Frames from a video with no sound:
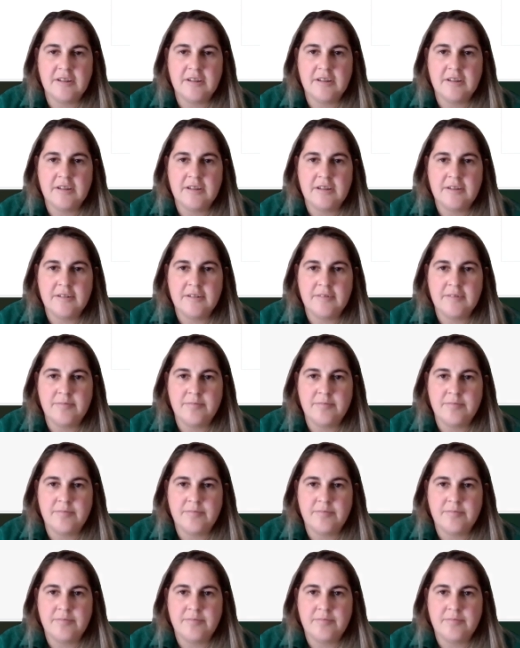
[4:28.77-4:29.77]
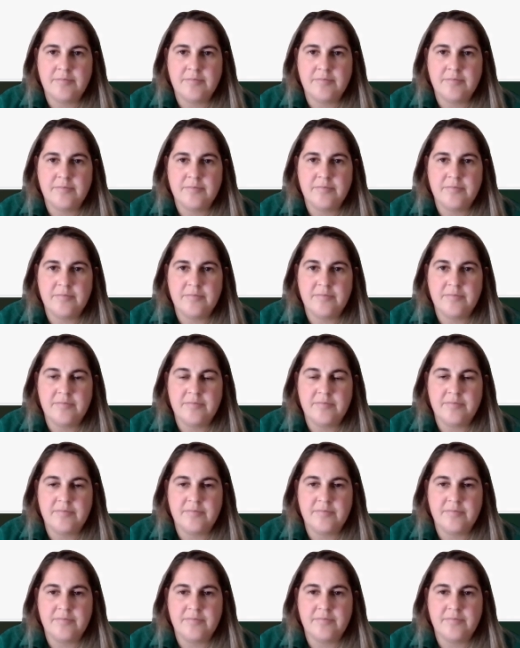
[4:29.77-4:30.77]

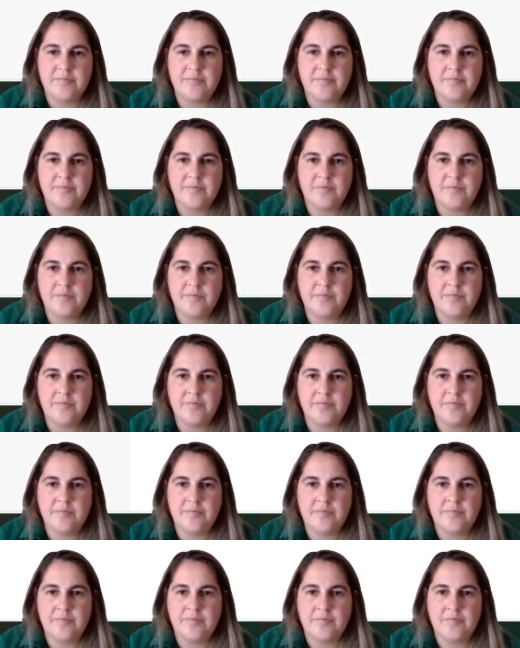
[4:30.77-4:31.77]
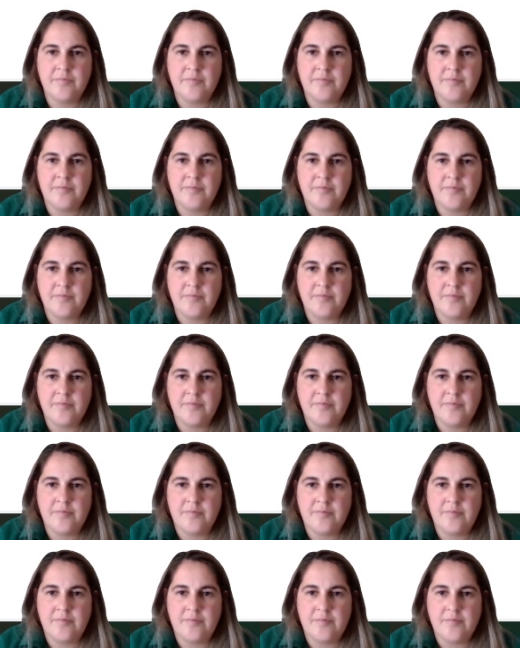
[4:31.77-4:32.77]

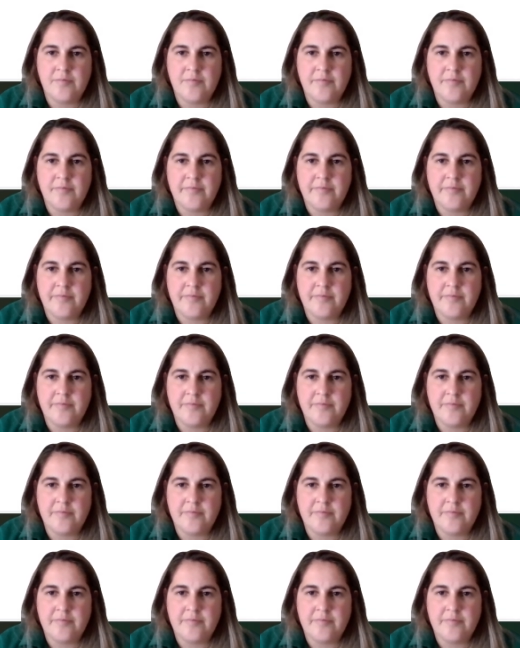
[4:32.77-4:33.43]
[no speech]